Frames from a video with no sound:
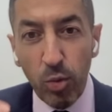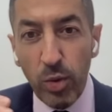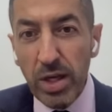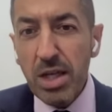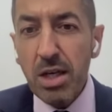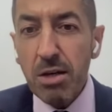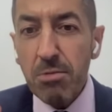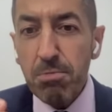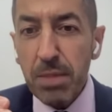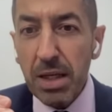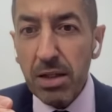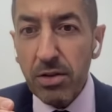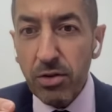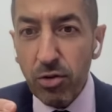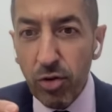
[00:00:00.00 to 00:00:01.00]
We
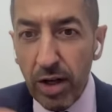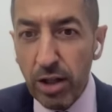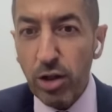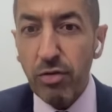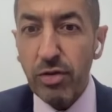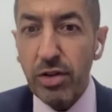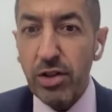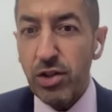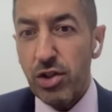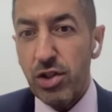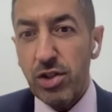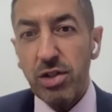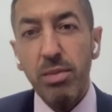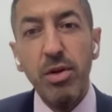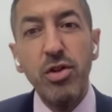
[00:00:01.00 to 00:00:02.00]
make trade-off
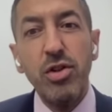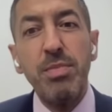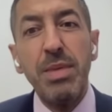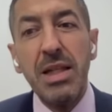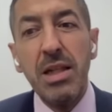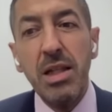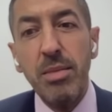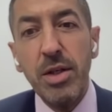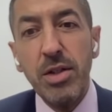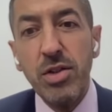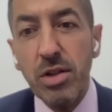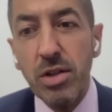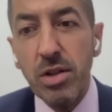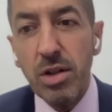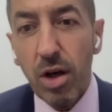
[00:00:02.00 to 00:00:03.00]
decisions about speed
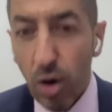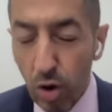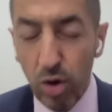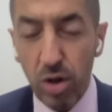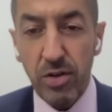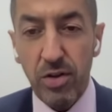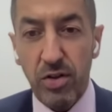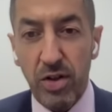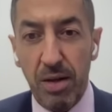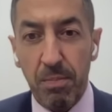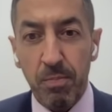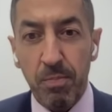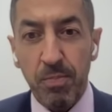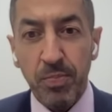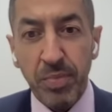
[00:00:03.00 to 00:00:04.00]
limits all the time.
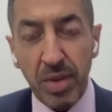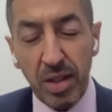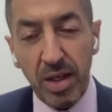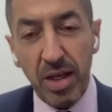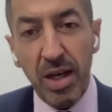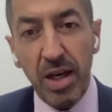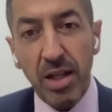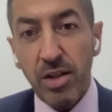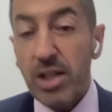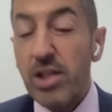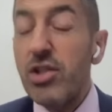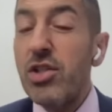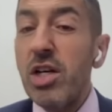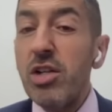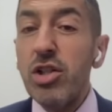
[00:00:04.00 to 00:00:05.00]
And
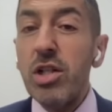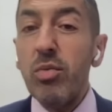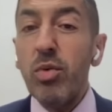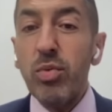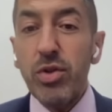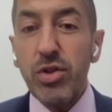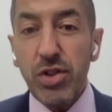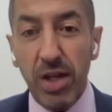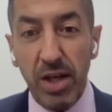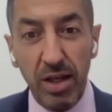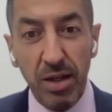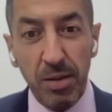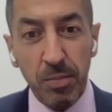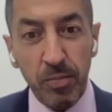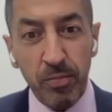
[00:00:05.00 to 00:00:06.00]
essentially what we're
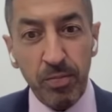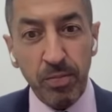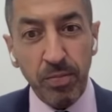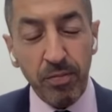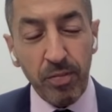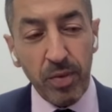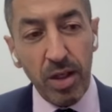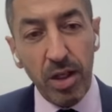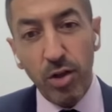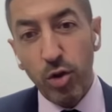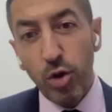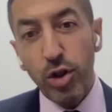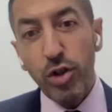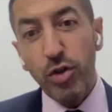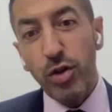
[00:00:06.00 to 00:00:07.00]
saying,
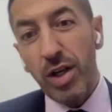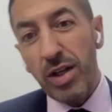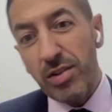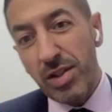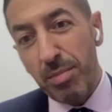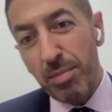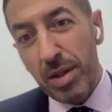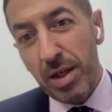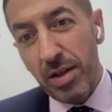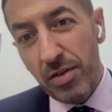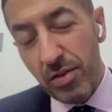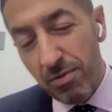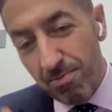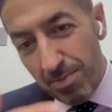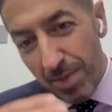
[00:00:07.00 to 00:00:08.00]
in order to get
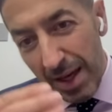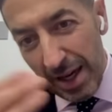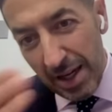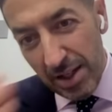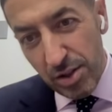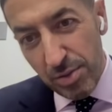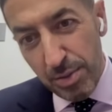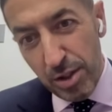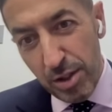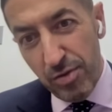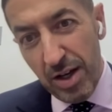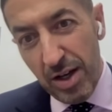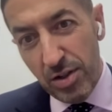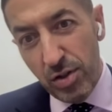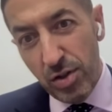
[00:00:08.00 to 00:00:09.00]
someplace X
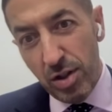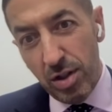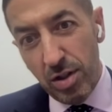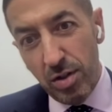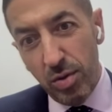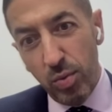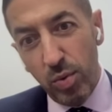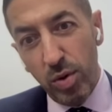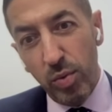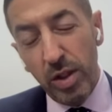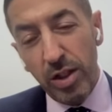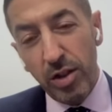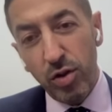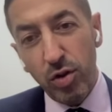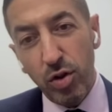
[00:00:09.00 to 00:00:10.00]
minutes faster, we're
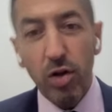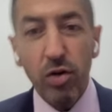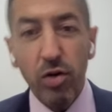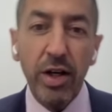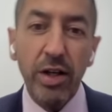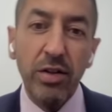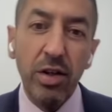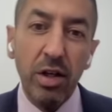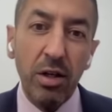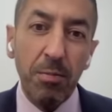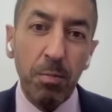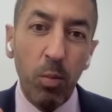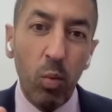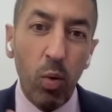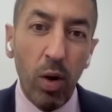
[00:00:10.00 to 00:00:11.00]
willing to tolerate
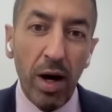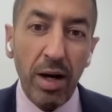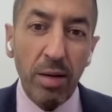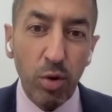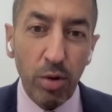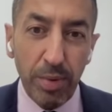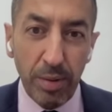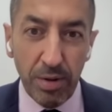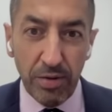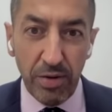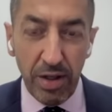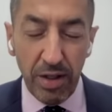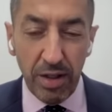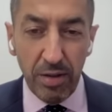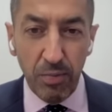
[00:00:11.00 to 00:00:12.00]
Y more
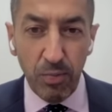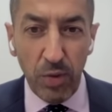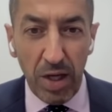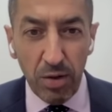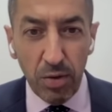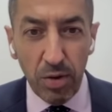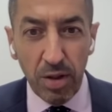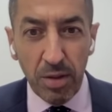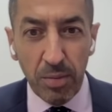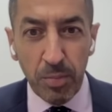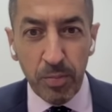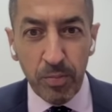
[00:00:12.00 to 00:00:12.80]
people dying. Now,